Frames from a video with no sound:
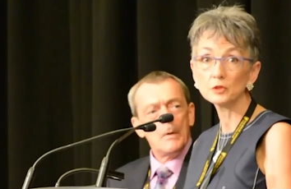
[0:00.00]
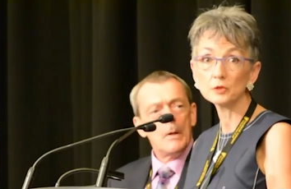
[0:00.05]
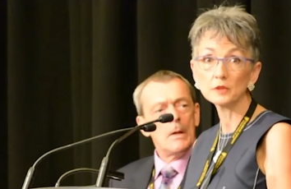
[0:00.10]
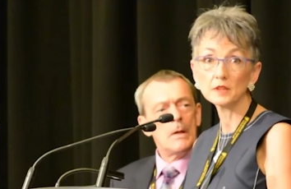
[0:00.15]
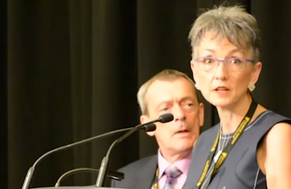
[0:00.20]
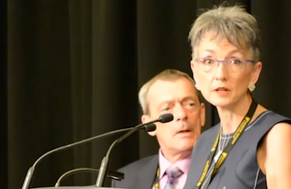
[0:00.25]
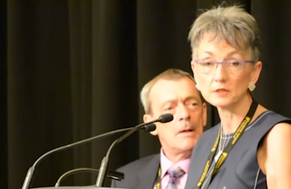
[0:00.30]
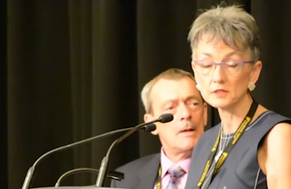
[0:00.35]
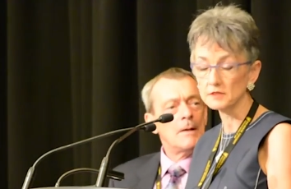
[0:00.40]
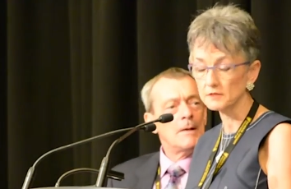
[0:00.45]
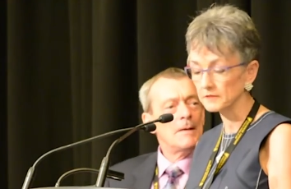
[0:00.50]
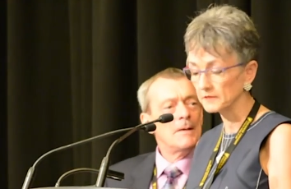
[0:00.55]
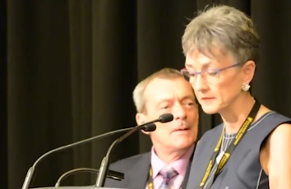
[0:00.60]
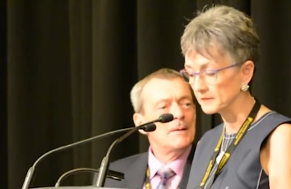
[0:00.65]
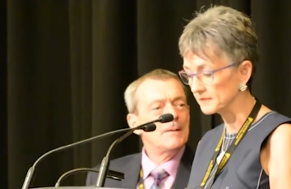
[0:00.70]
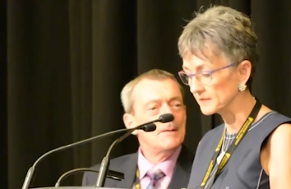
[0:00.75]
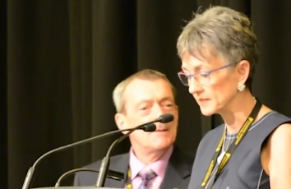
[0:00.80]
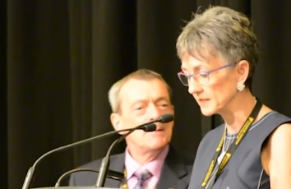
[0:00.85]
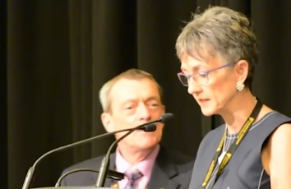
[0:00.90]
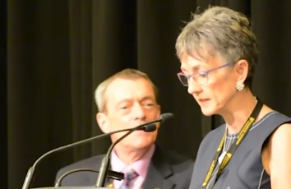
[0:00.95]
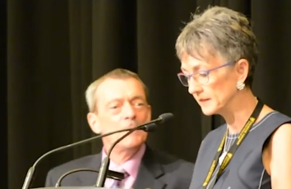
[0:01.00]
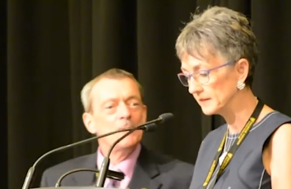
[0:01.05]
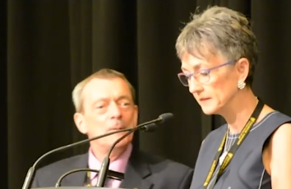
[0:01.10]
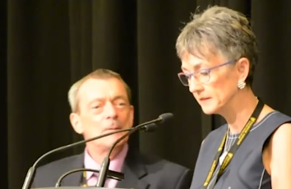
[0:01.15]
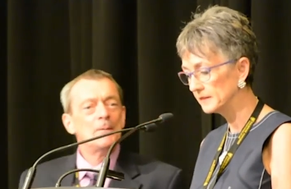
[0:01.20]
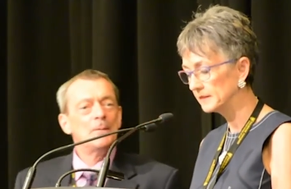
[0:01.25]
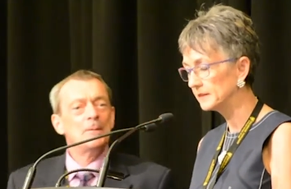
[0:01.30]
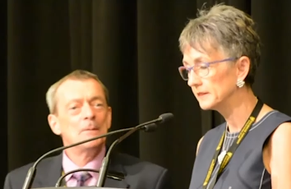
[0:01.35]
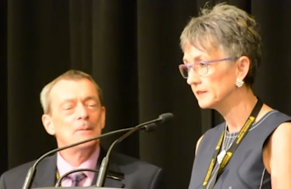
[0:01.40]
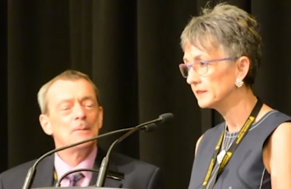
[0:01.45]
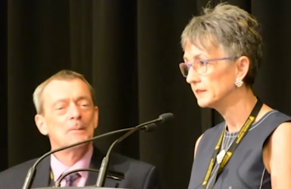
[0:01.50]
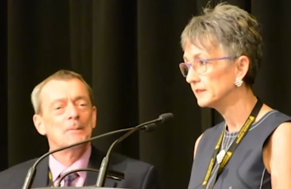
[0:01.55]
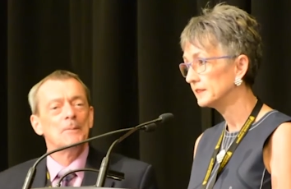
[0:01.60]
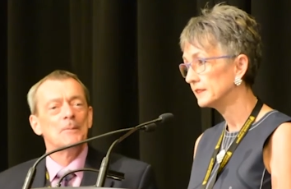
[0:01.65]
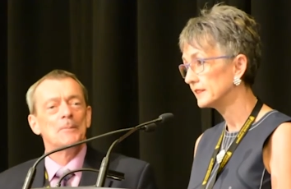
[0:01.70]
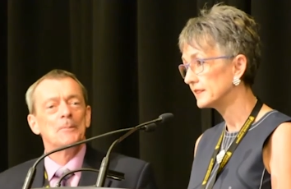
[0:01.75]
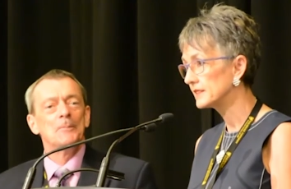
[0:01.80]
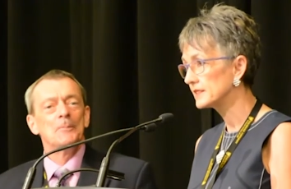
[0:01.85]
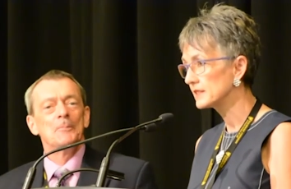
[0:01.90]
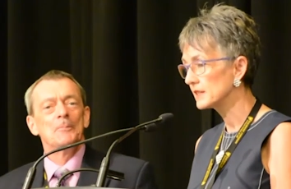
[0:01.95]
Speaker 1: of 2015,
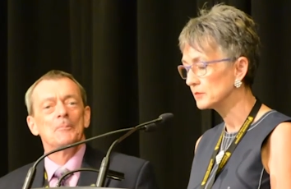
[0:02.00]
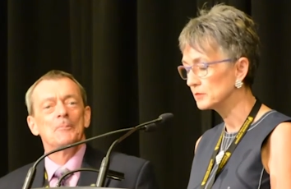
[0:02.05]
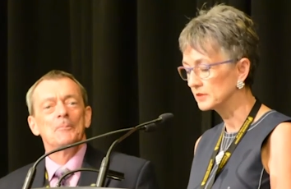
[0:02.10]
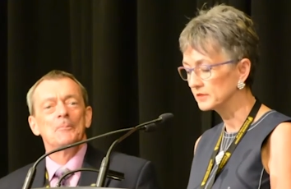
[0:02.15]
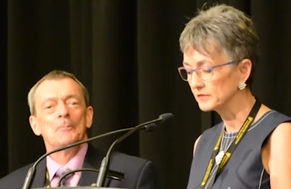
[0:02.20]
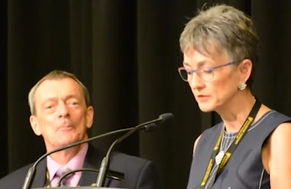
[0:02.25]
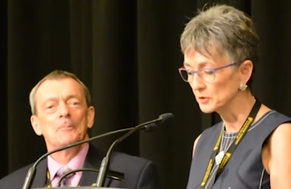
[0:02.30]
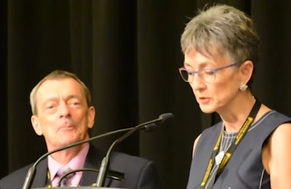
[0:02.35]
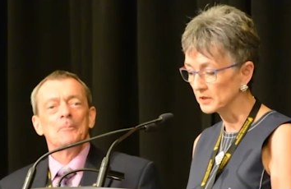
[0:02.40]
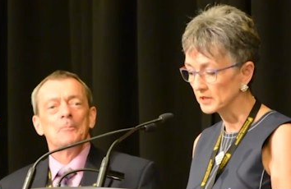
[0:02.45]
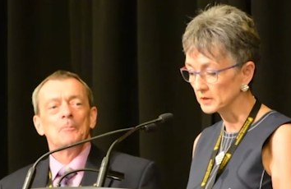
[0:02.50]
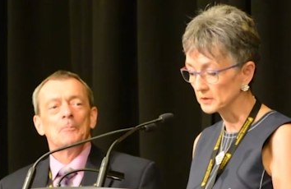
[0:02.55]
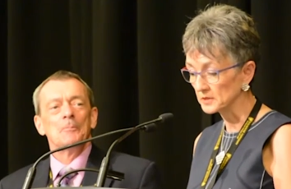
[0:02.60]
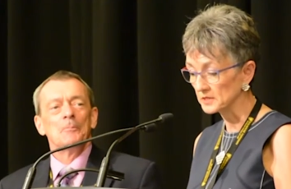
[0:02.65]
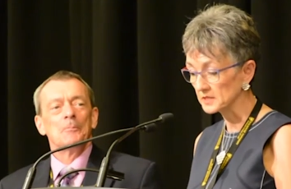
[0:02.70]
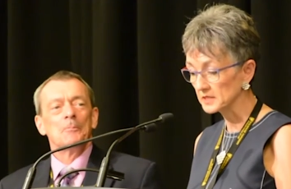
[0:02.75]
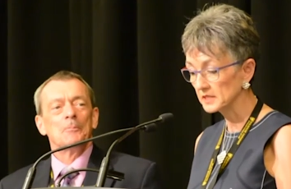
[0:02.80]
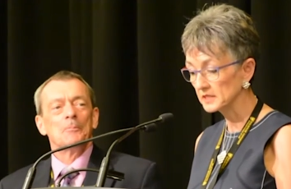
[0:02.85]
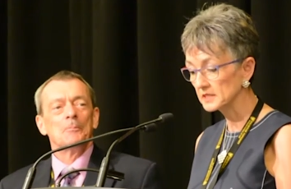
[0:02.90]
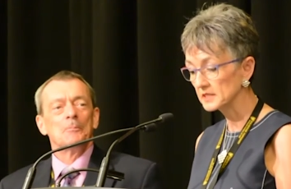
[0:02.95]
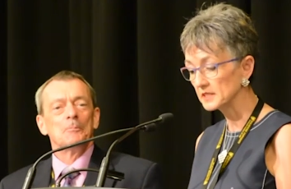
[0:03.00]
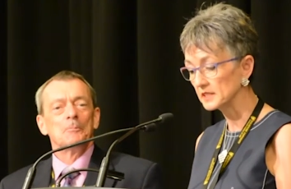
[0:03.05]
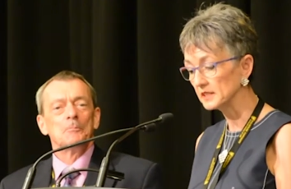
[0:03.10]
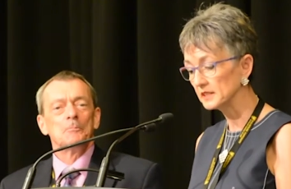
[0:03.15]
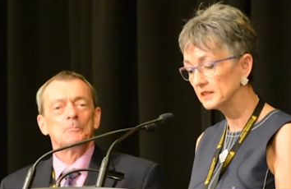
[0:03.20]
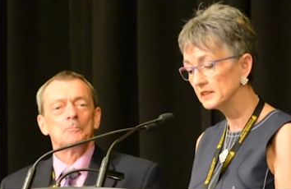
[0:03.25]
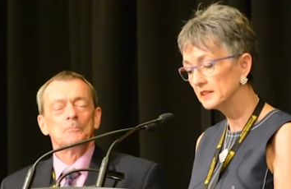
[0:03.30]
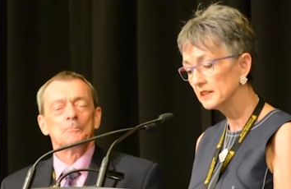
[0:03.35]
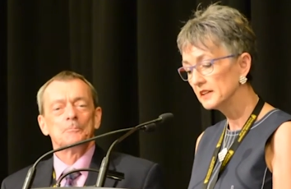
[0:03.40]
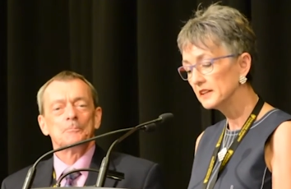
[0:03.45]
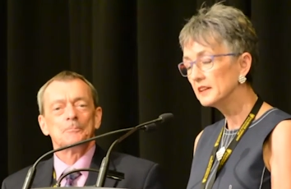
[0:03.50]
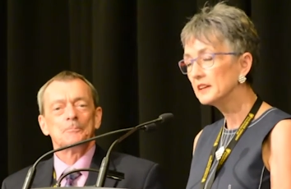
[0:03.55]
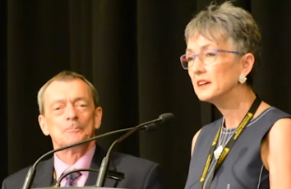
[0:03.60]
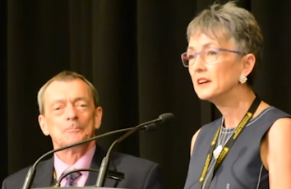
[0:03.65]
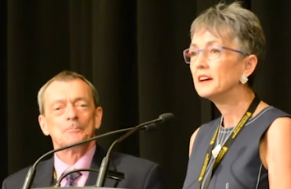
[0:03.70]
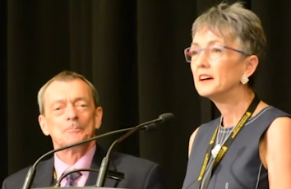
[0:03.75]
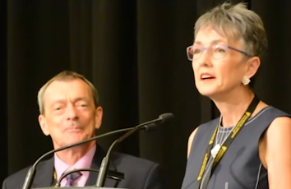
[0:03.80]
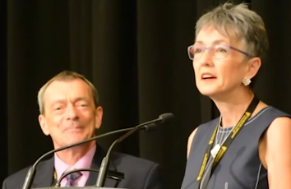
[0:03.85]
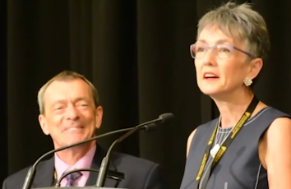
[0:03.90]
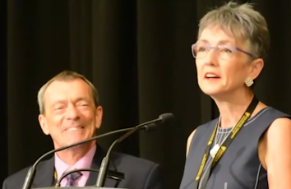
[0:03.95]
and some of 2016,
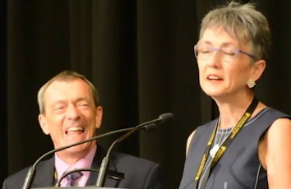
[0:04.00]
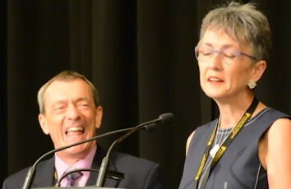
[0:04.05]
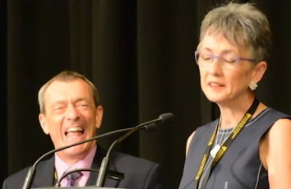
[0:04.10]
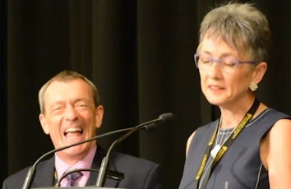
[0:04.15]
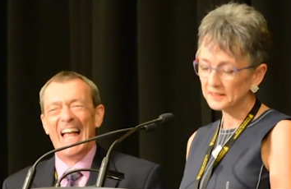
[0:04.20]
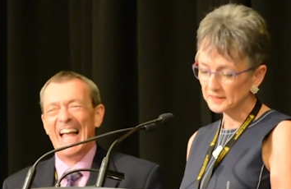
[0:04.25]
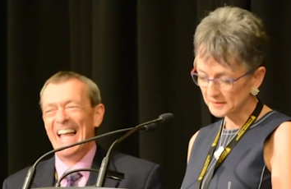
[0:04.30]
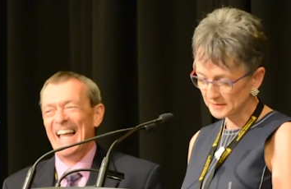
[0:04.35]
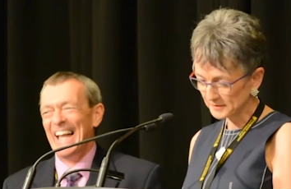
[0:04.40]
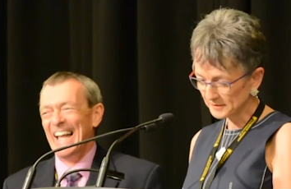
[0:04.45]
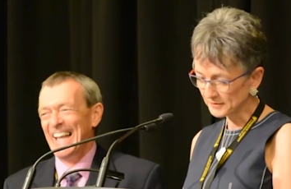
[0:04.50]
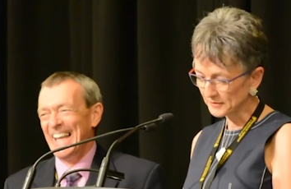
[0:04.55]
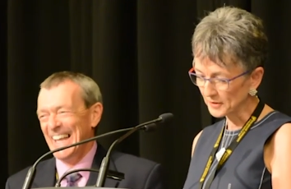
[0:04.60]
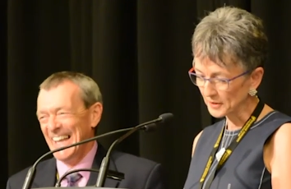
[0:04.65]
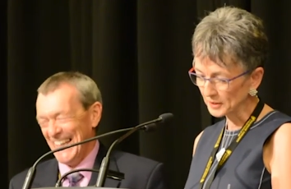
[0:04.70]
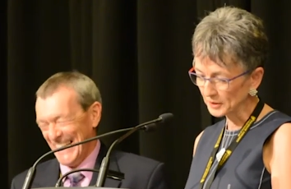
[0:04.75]
uh,